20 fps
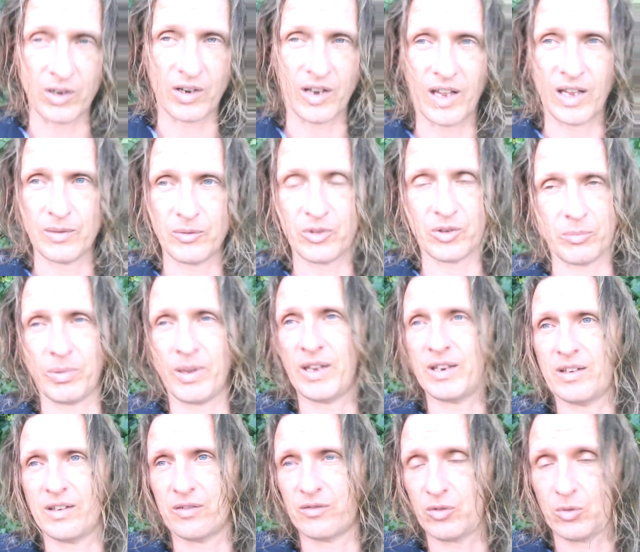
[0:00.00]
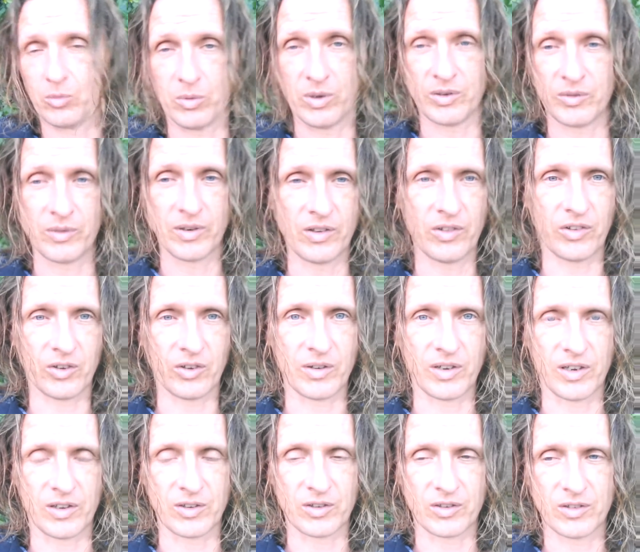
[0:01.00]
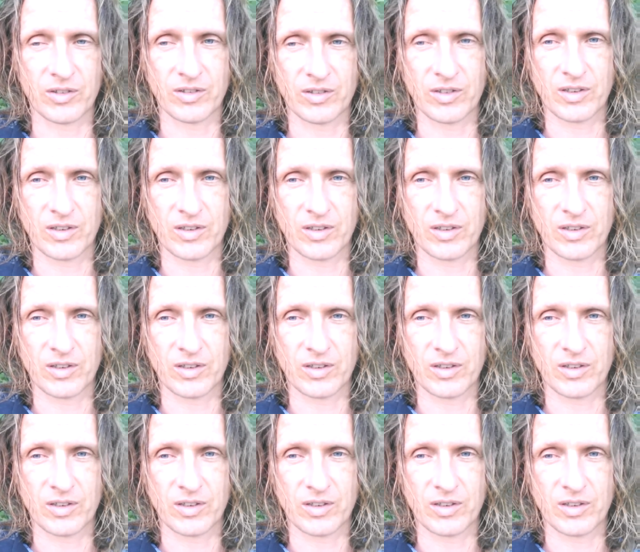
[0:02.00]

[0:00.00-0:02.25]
lives depended for one reason or another,